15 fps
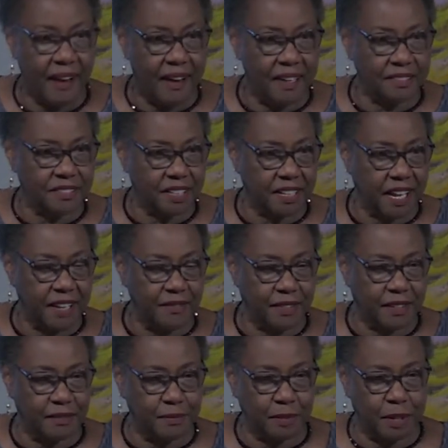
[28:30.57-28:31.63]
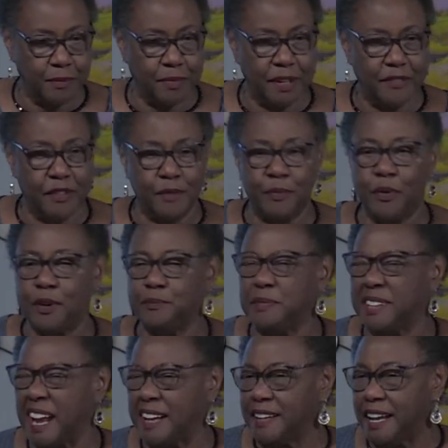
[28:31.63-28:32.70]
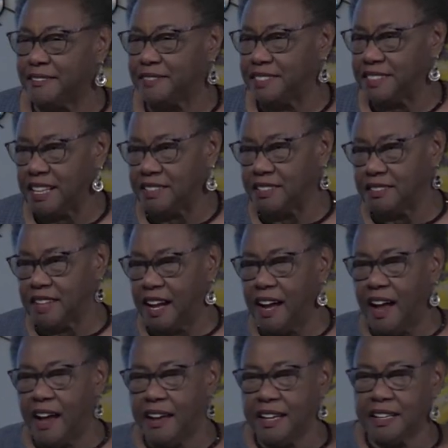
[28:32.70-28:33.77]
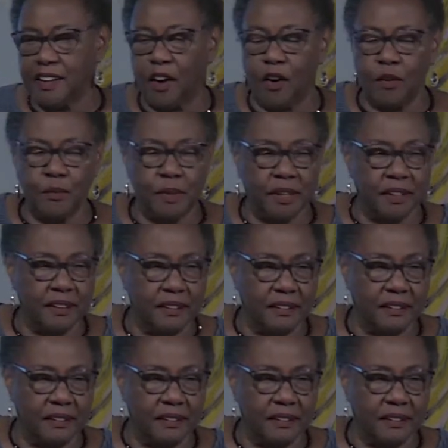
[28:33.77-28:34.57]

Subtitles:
Andre gave you a complete report, but I have to tell you, he called me.